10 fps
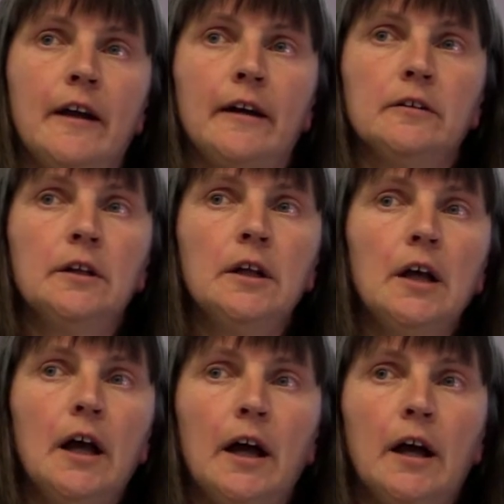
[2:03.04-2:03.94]
out,
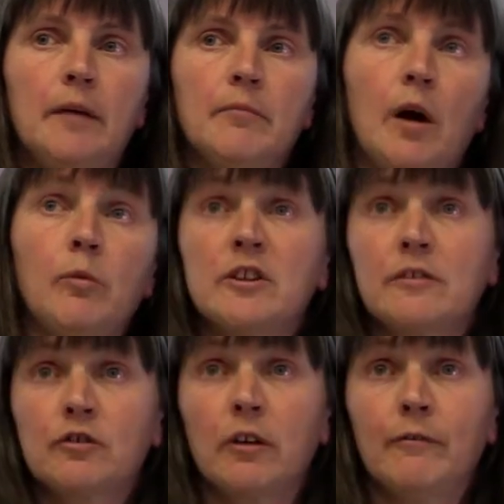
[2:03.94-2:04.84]
I went
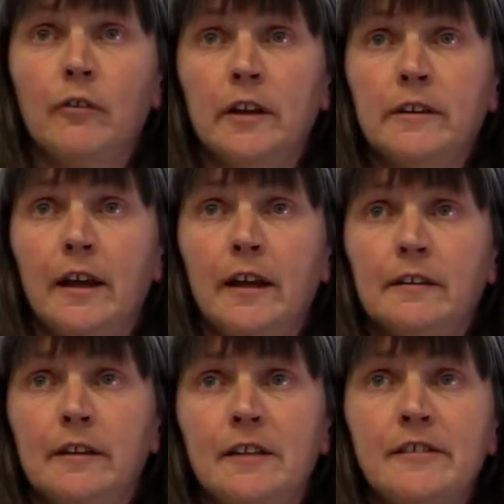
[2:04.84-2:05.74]
to try and find
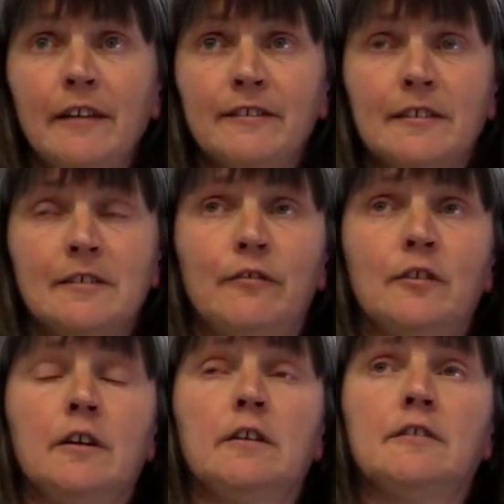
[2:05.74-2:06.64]
their death
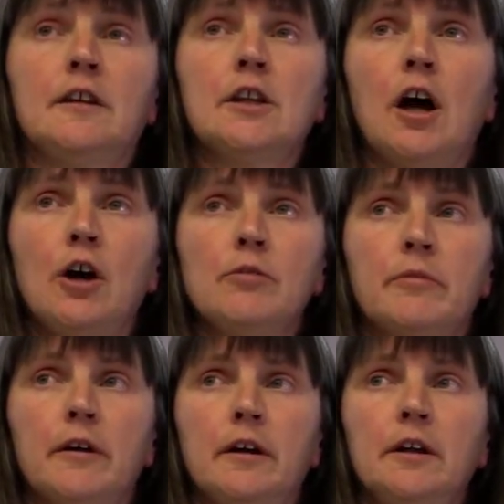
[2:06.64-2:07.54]
certificates in the
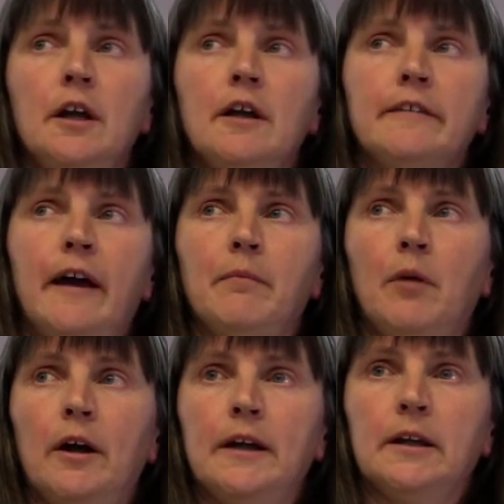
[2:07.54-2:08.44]
hope that that
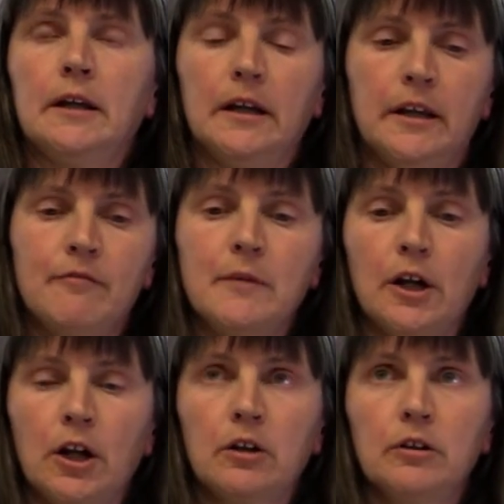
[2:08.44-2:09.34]
might give me
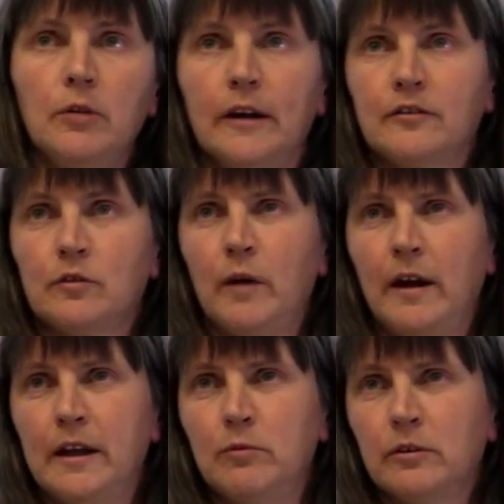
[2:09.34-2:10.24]
a clue as to
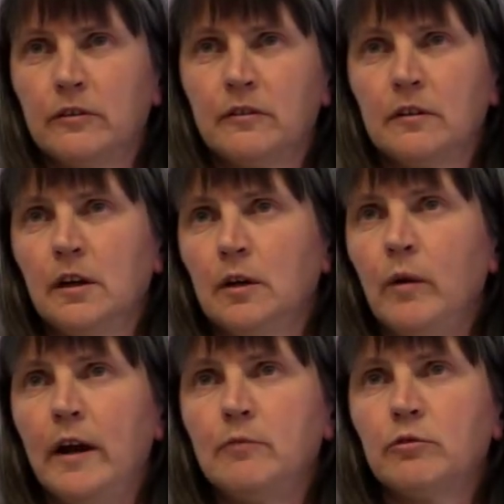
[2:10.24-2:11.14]
where he
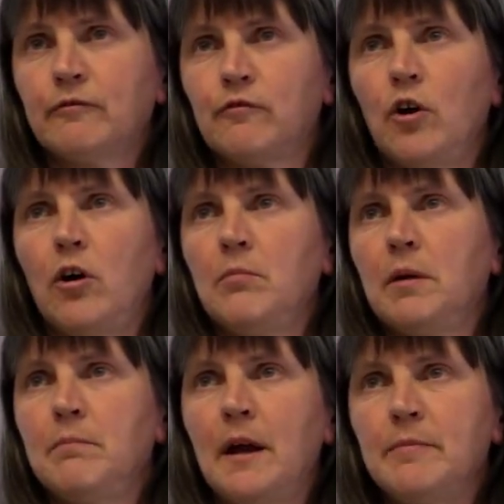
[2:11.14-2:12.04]
was from,
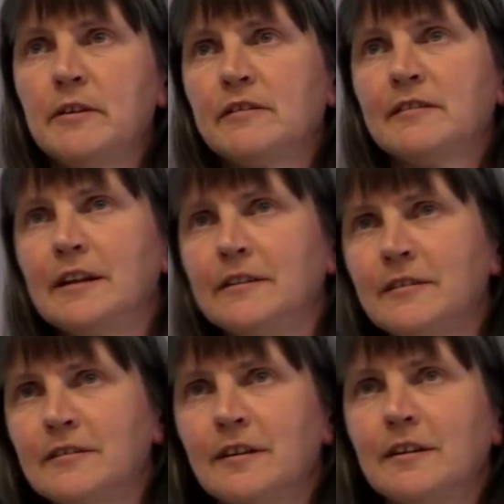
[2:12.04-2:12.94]
and maybe the
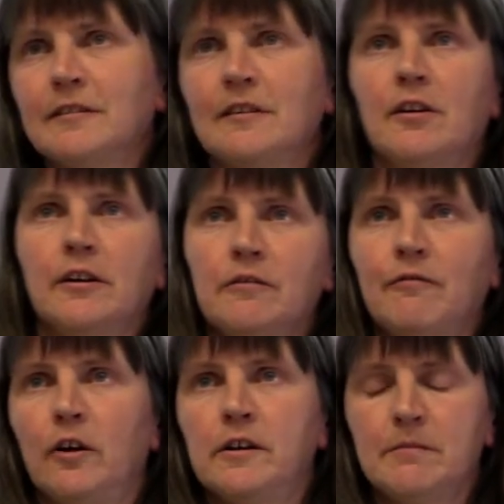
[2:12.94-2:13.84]
solicitors, and I could
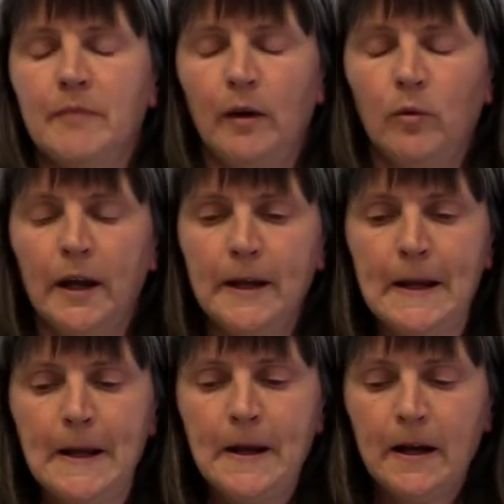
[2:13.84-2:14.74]
find him that
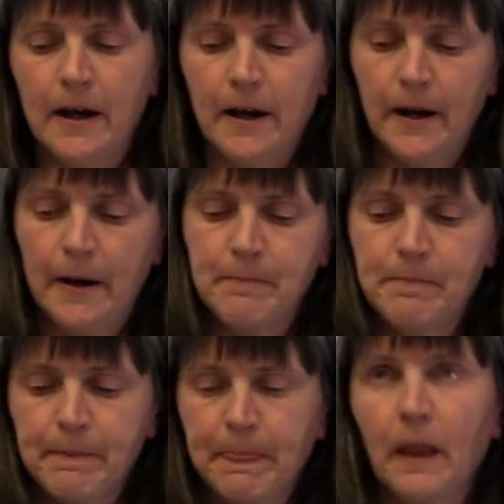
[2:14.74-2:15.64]

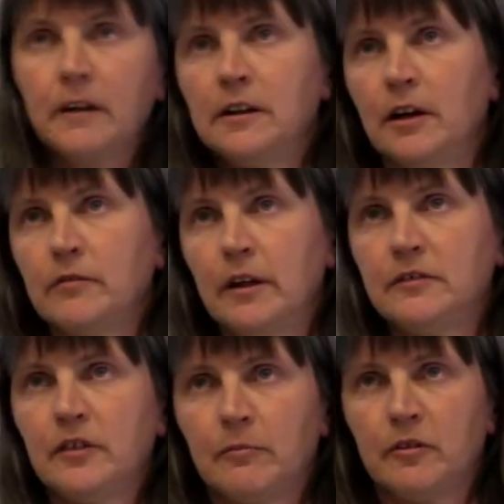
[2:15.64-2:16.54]
way, you know,
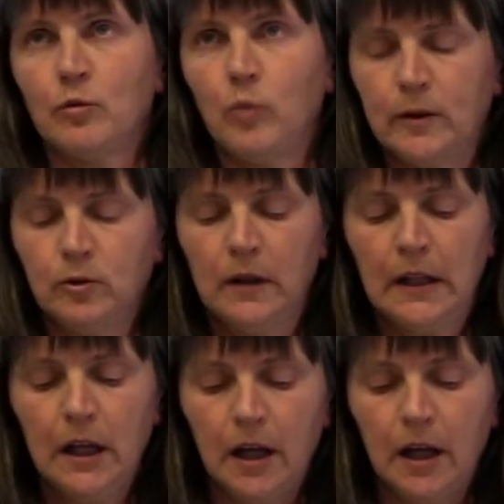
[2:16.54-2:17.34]
in terms of the will.